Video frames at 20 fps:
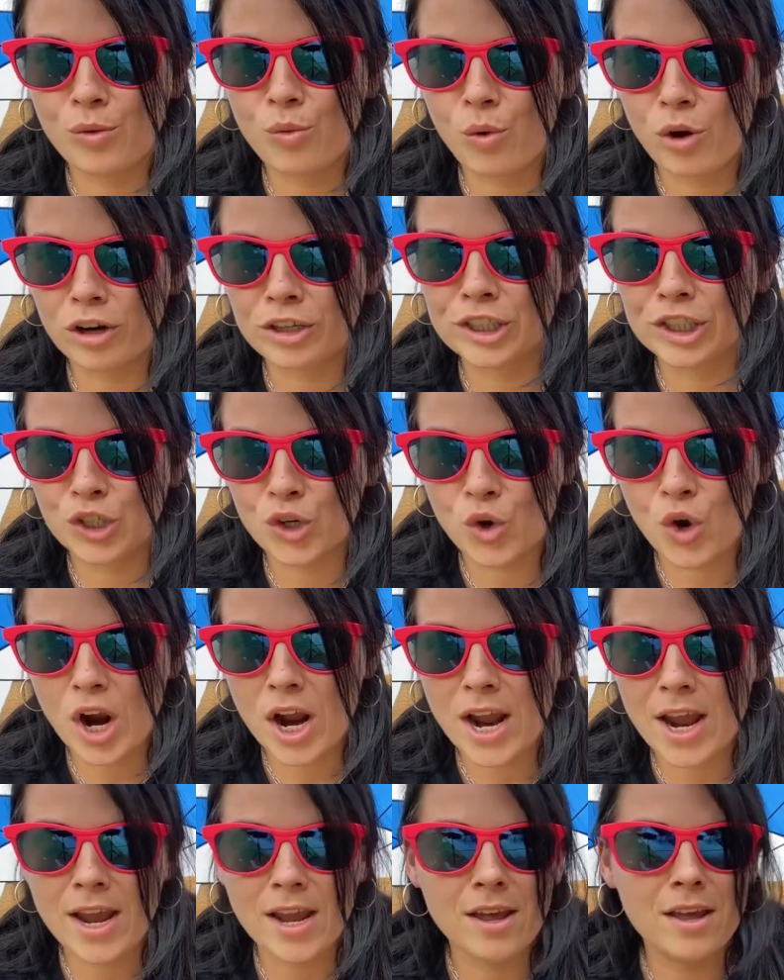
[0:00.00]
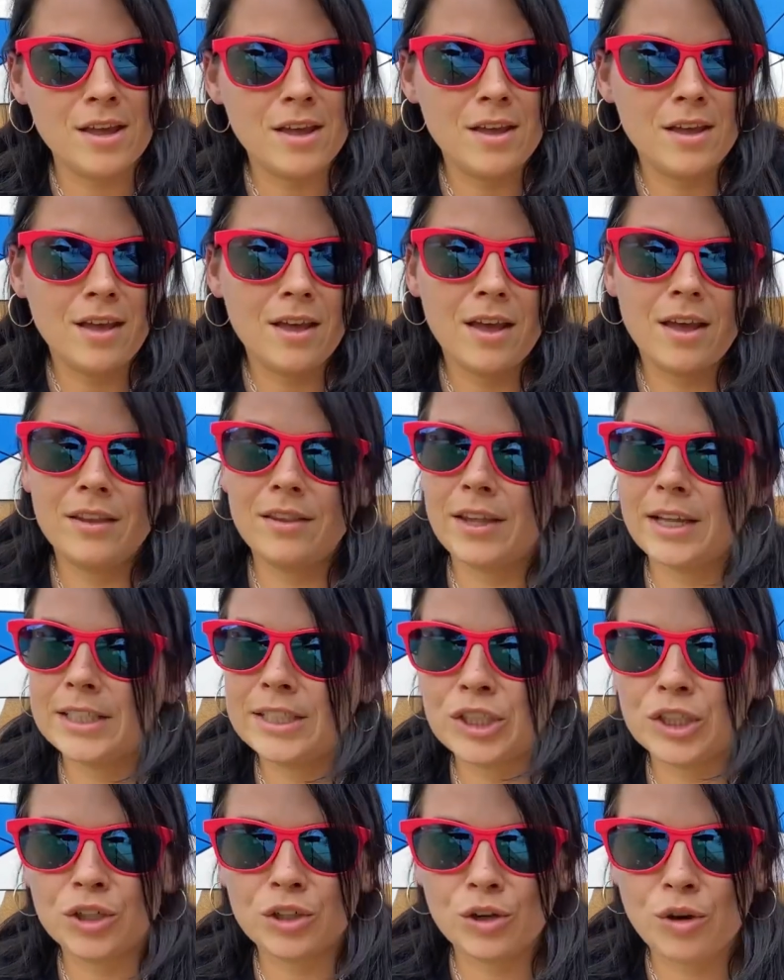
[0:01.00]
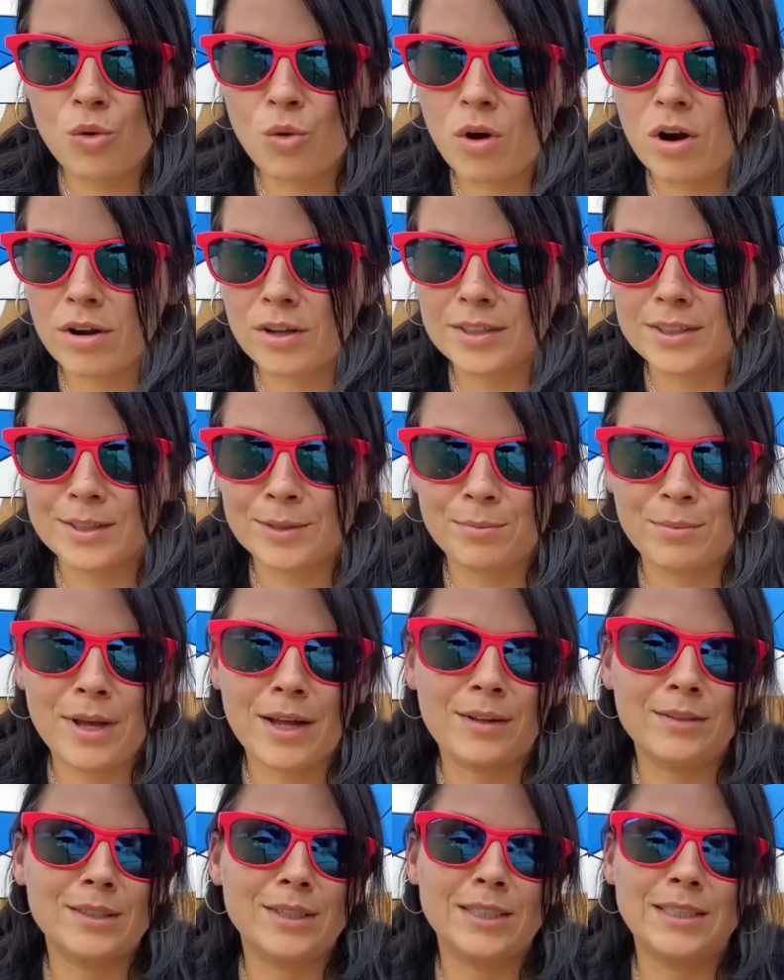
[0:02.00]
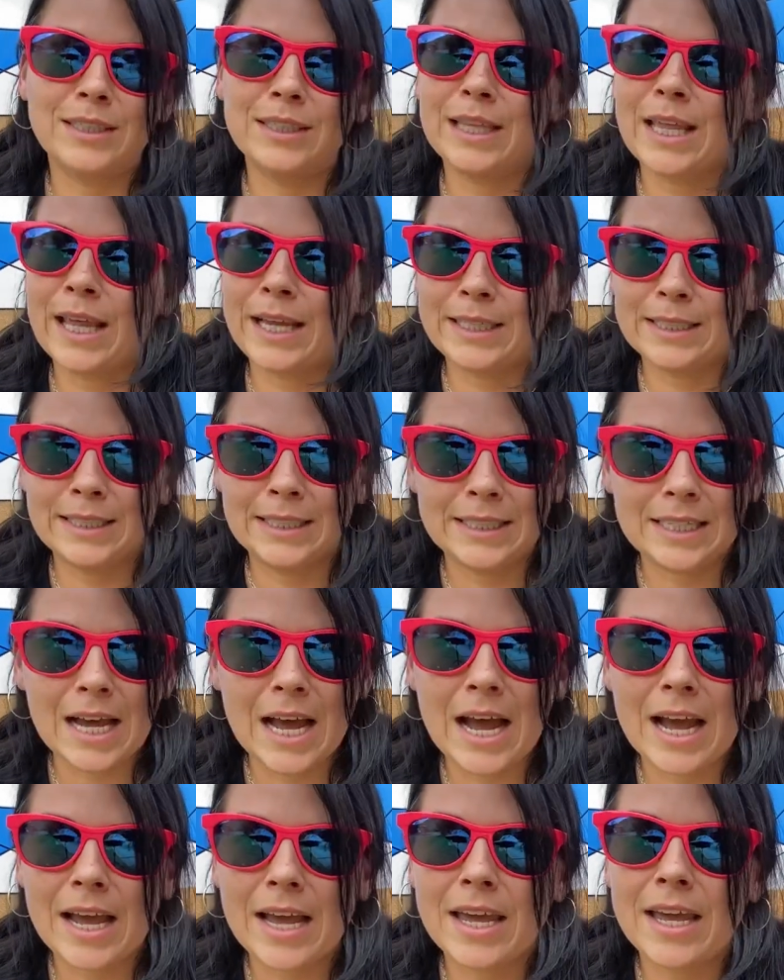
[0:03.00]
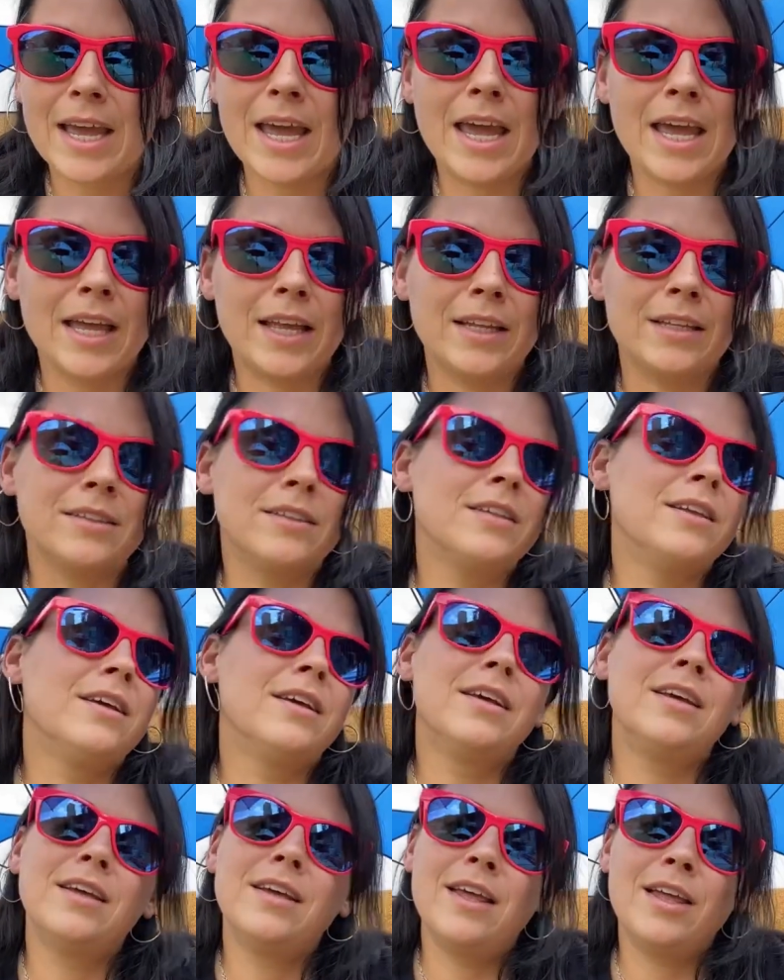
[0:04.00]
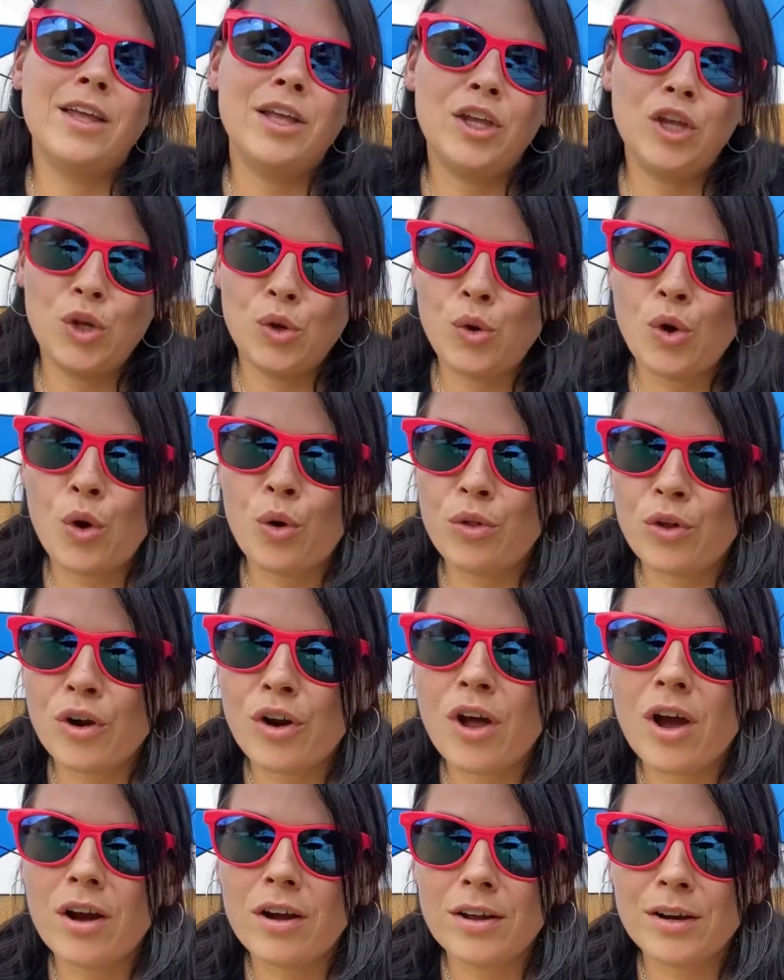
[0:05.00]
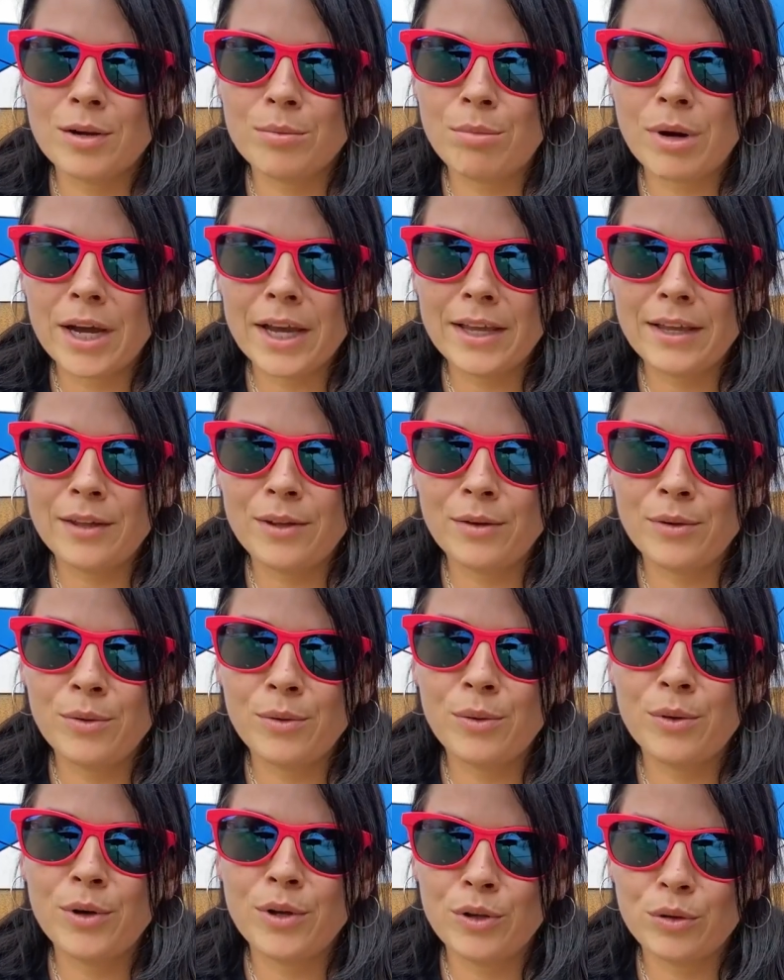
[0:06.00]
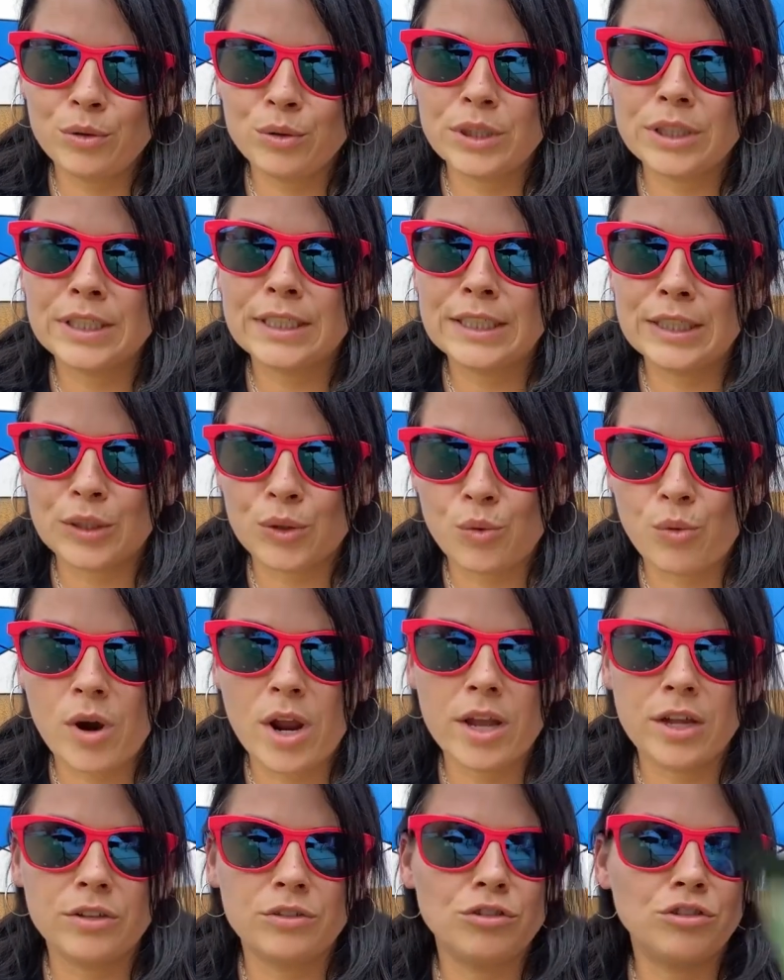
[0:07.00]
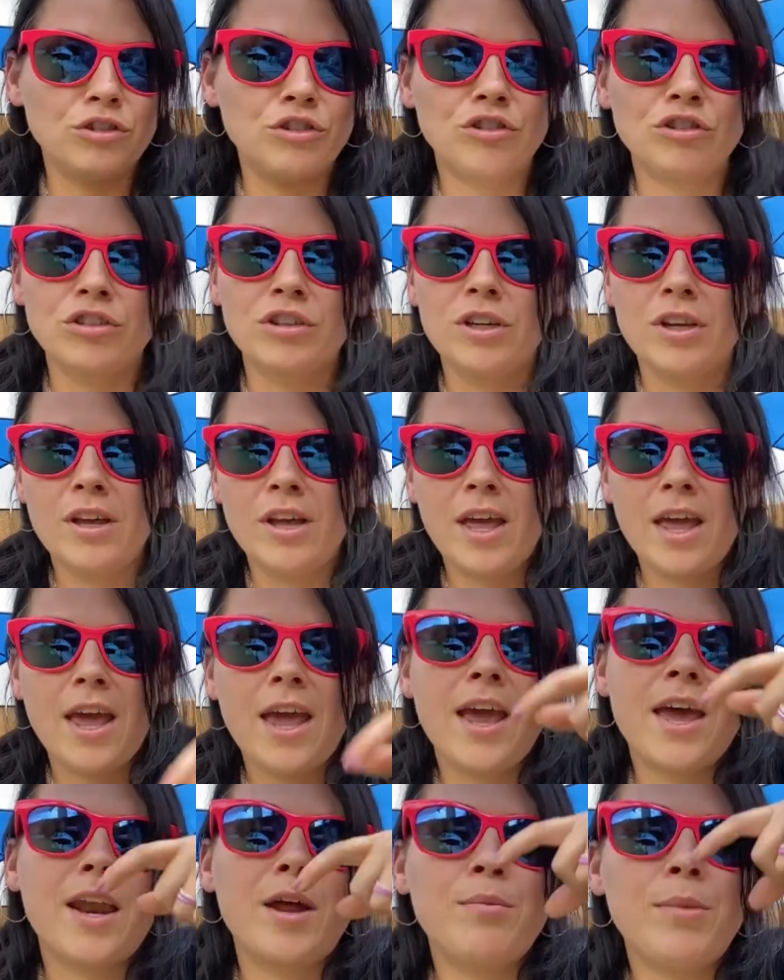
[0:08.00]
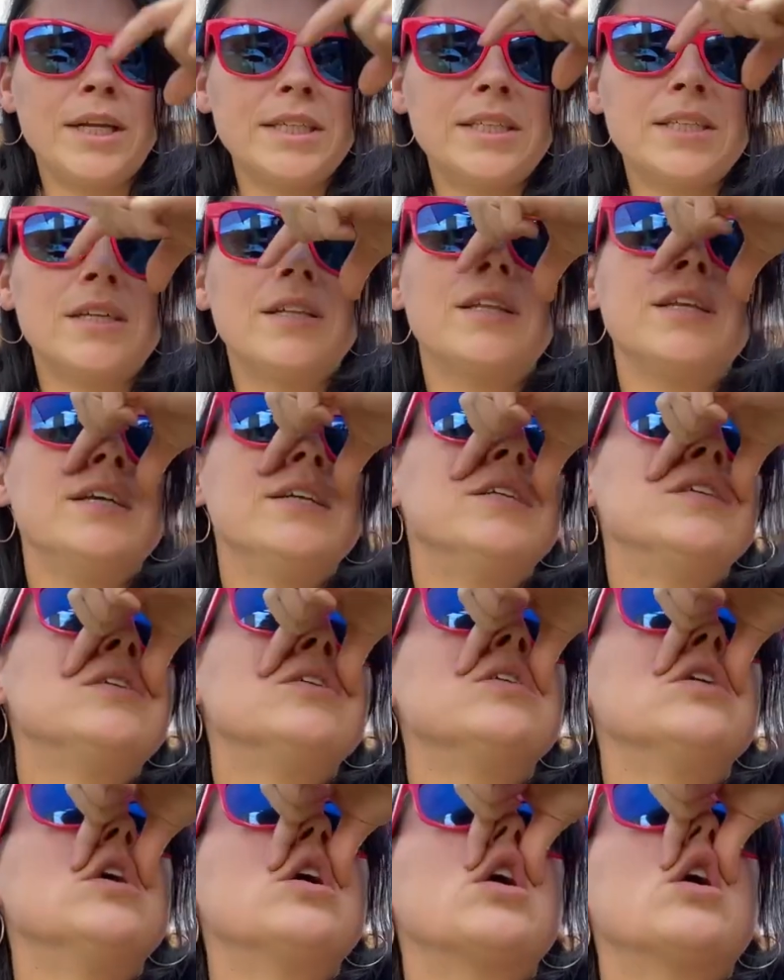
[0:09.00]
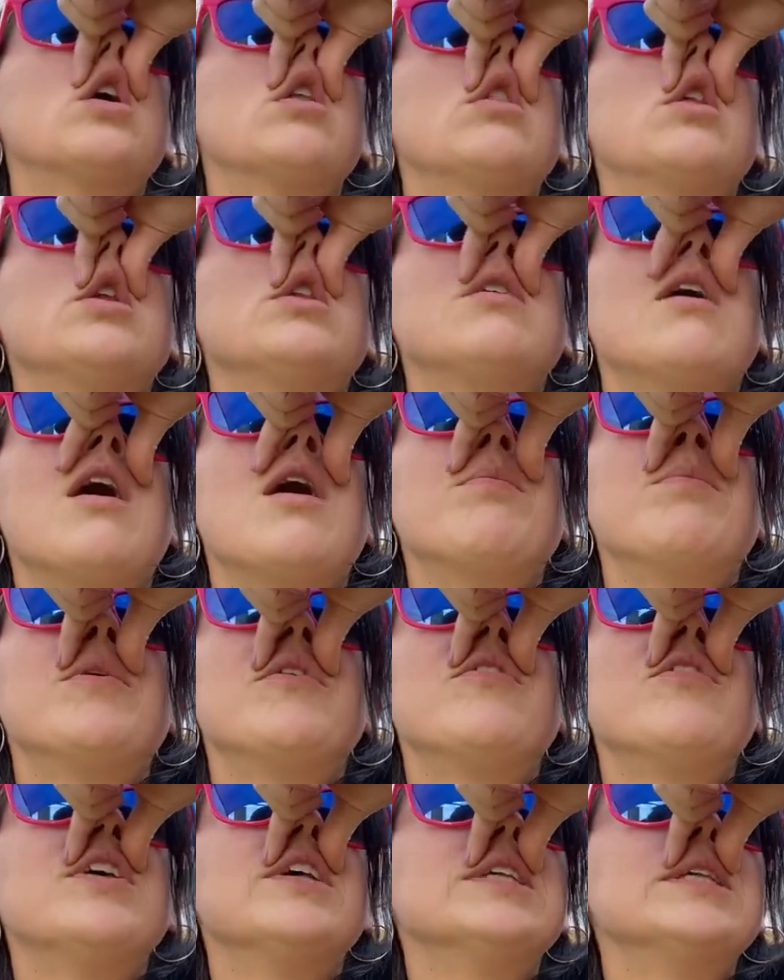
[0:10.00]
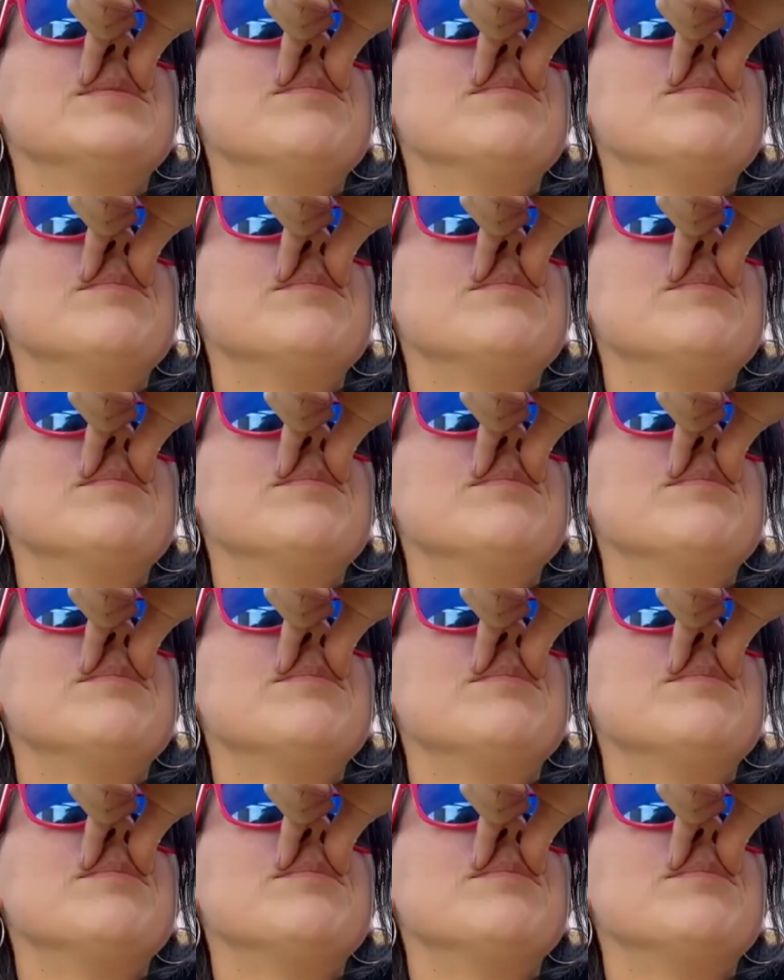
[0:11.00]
works great, unless your iguana is about to like die and you know they're not going to bite you. Use a syringe. And I basically took the top of his